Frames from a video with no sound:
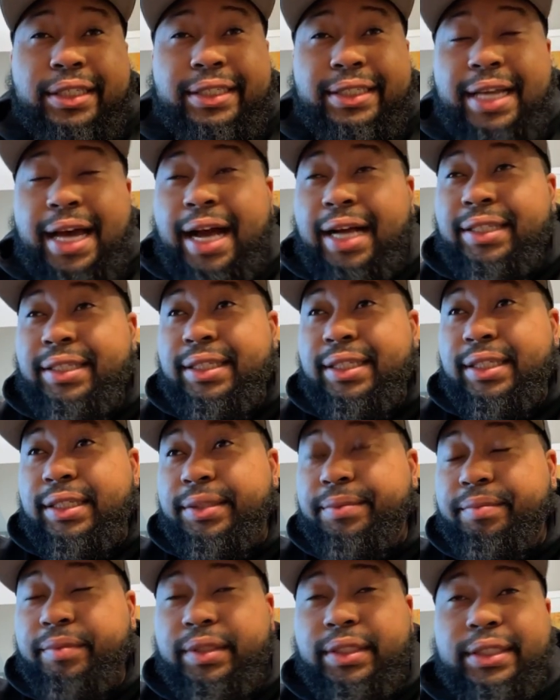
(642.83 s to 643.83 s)

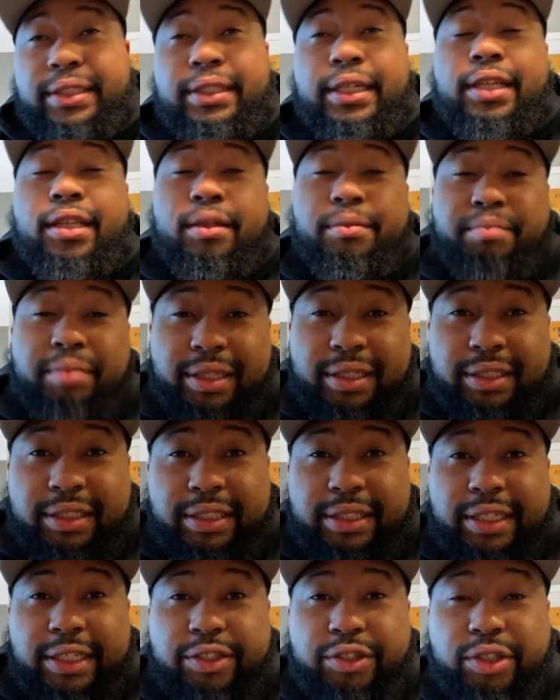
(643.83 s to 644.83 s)
doctor. His other
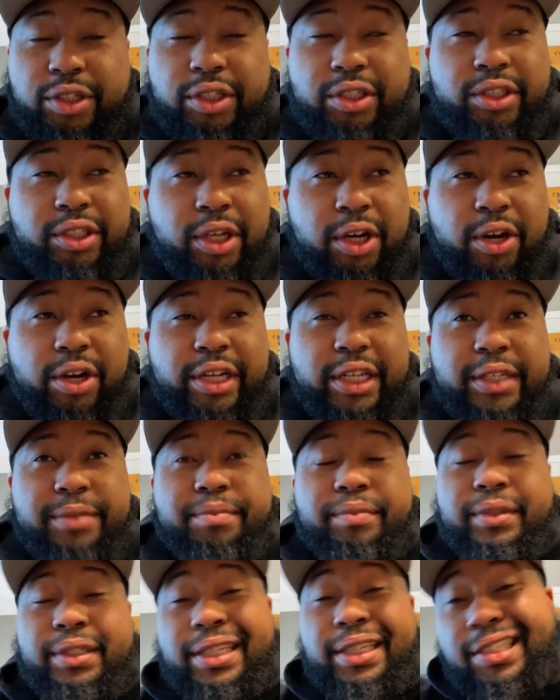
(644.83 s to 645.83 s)
brother's a district
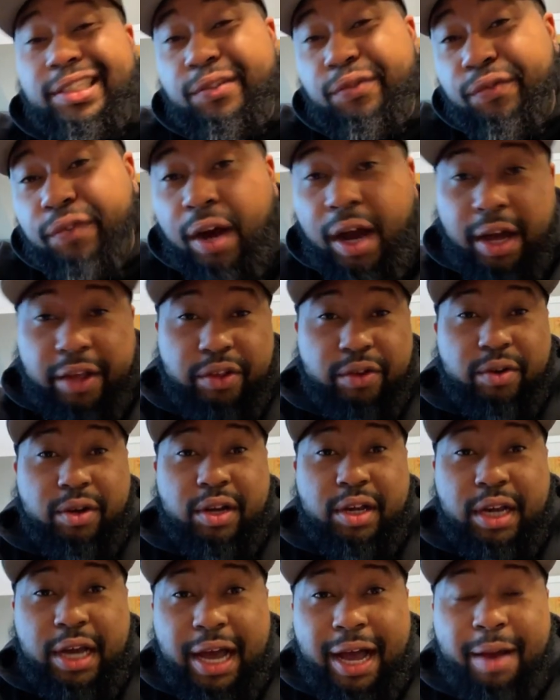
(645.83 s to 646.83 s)
attorney. His father
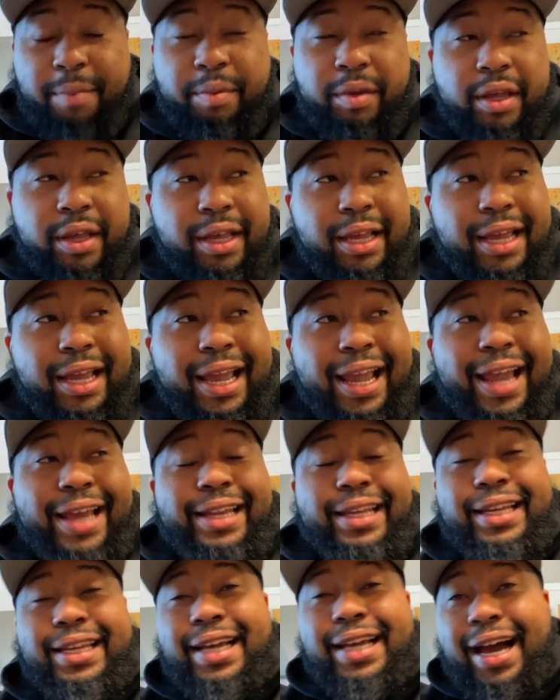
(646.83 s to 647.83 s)
a cop,
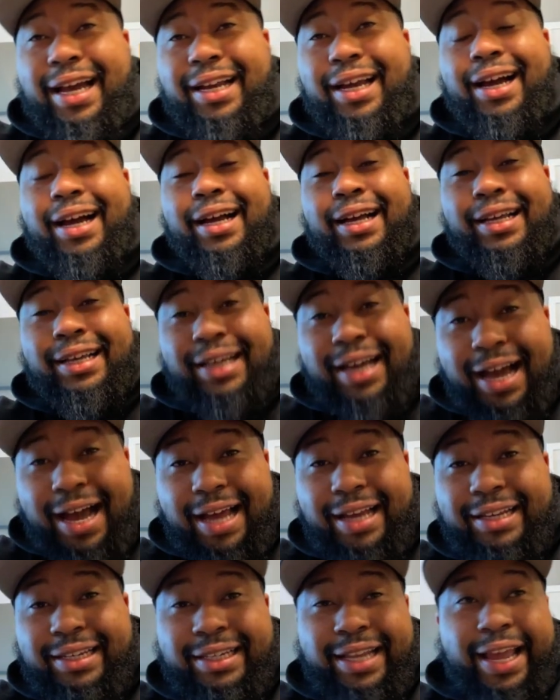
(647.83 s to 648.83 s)
and he got a
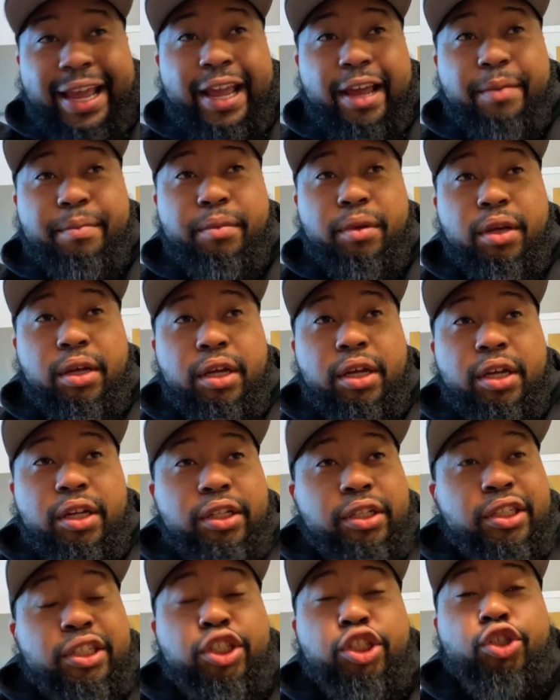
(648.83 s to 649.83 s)
goddamn
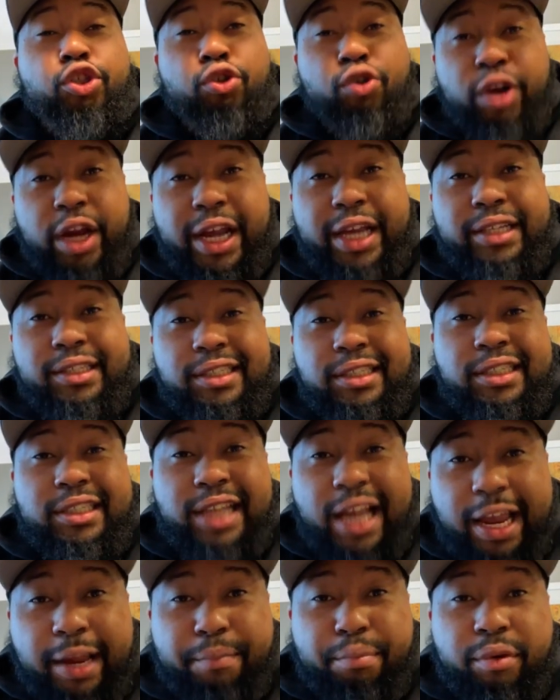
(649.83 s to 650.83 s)
trained
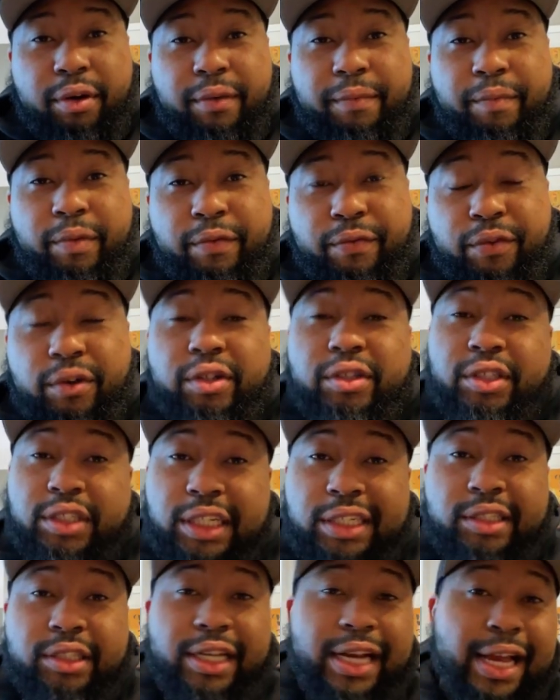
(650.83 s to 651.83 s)
sniper for a
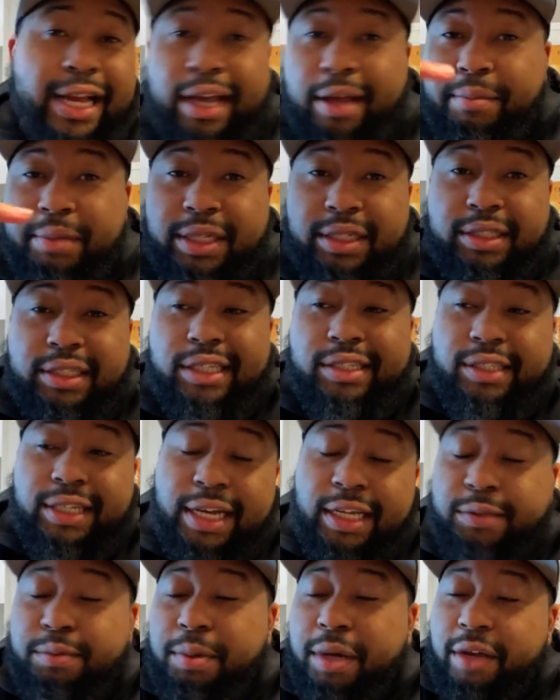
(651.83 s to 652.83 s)
sister. That gotta be his
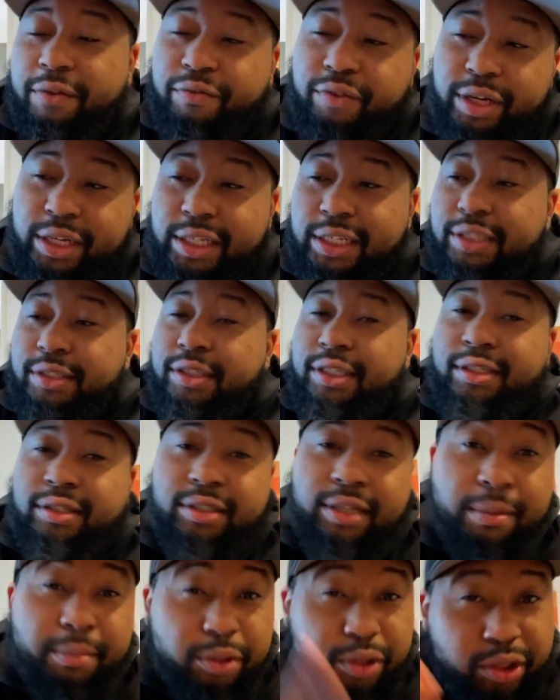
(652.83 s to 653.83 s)
sister. That's probably Freddie Gibbs'
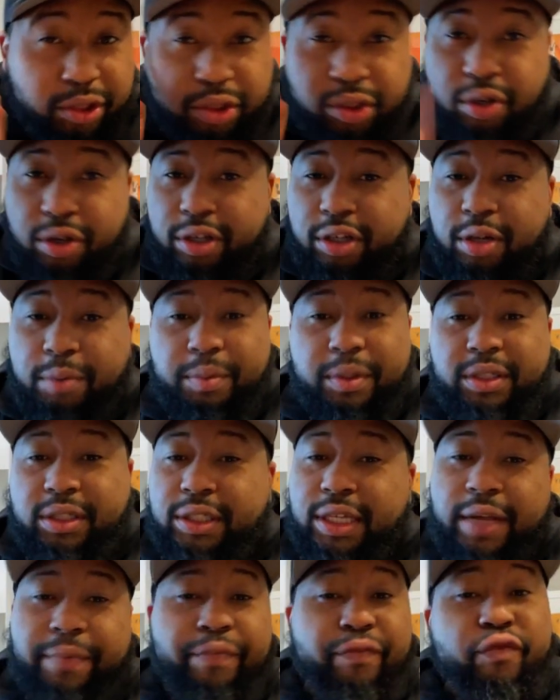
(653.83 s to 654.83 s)
sister. I'm gonna just chalk it up
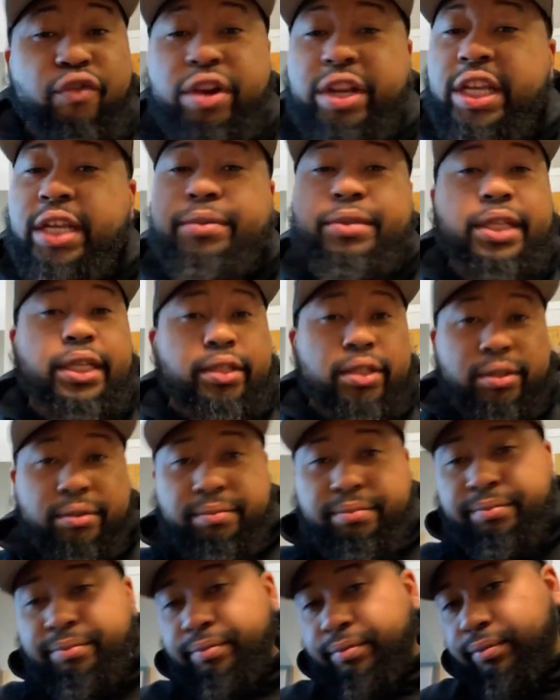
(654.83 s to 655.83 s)
as that. Freddie Gibbs sent her.
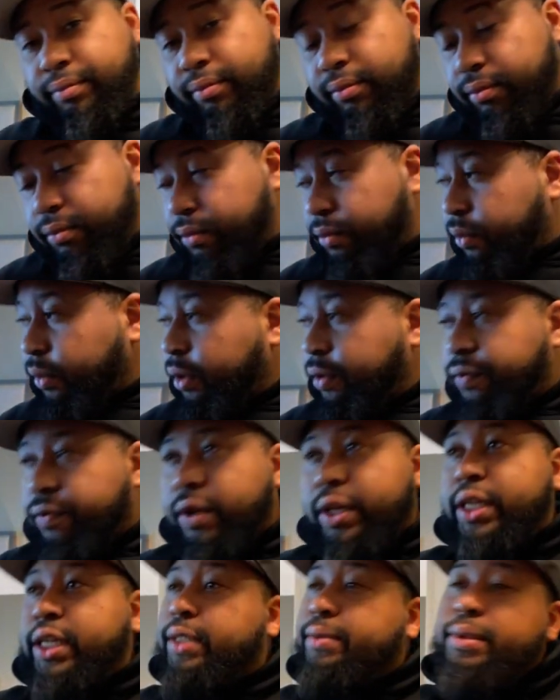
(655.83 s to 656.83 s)

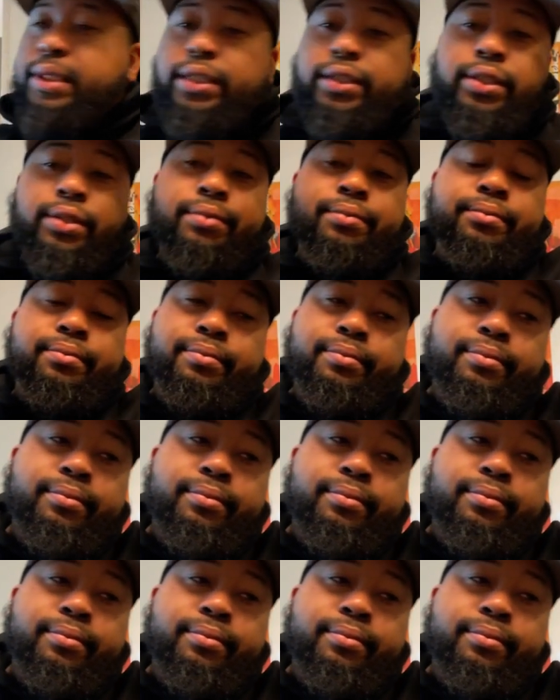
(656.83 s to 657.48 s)
Freddie Gibbs sent her.